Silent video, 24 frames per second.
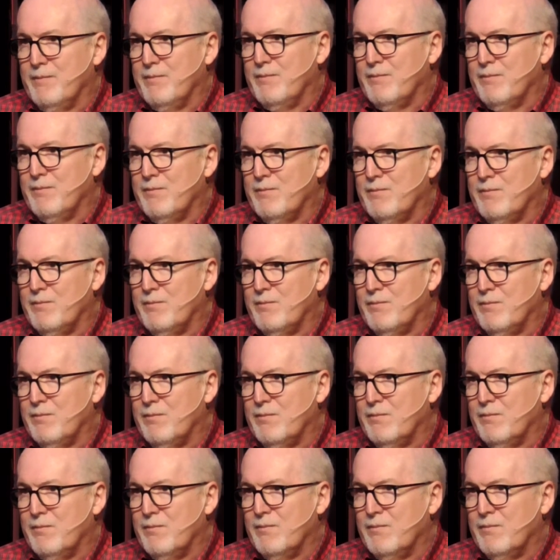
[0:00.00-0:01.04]

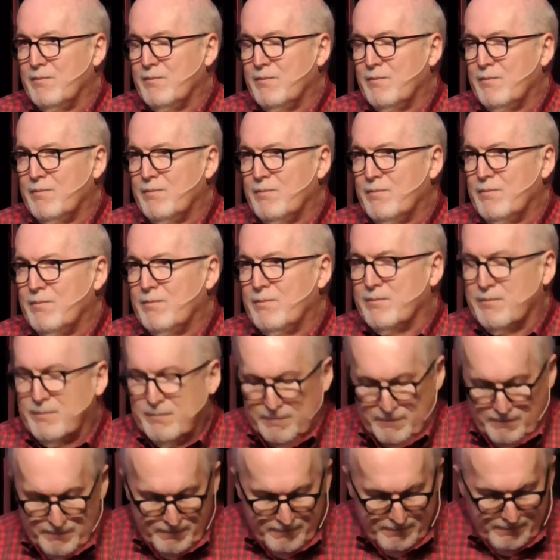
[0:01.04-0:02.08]

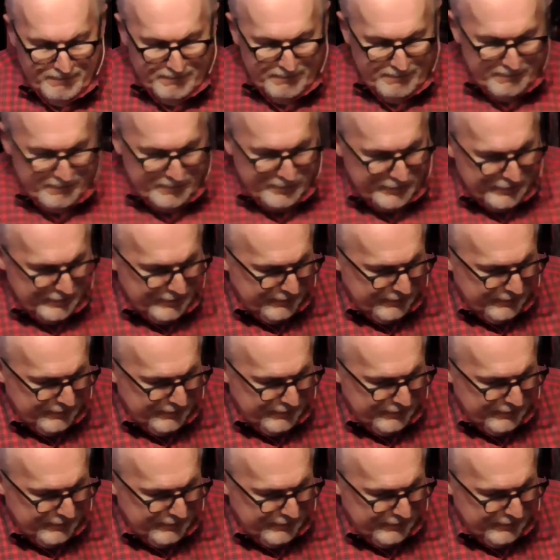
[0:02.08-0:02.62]
(silence)